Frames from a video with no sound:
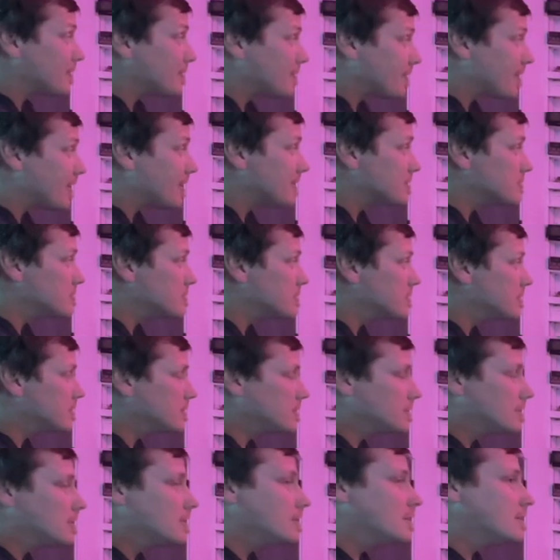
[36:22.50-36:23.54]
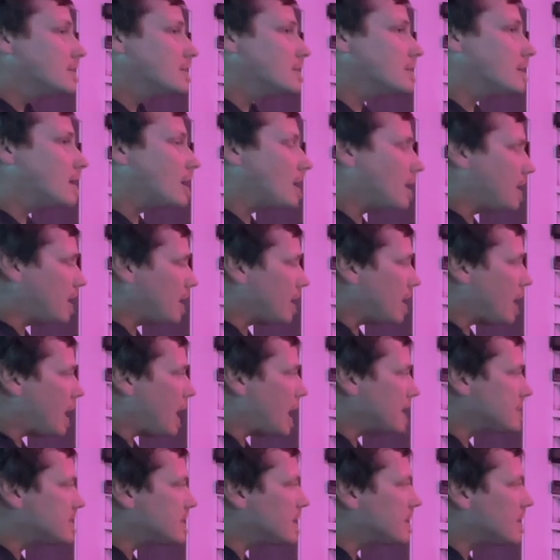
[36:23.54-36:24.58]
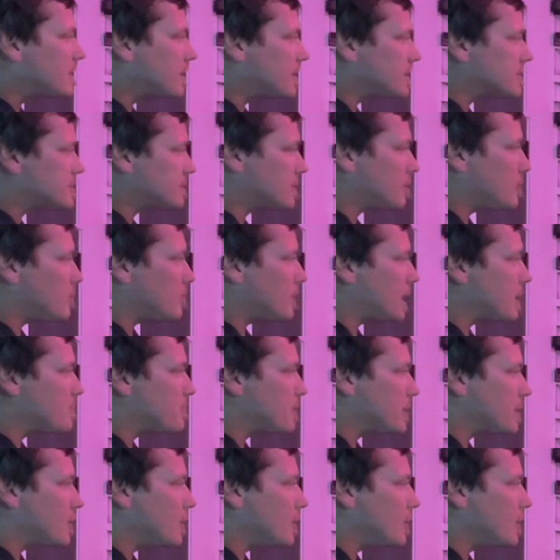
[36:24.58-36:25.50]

Crunch. And it's O's. And it I was almost gonna say. I think O's Cusco might be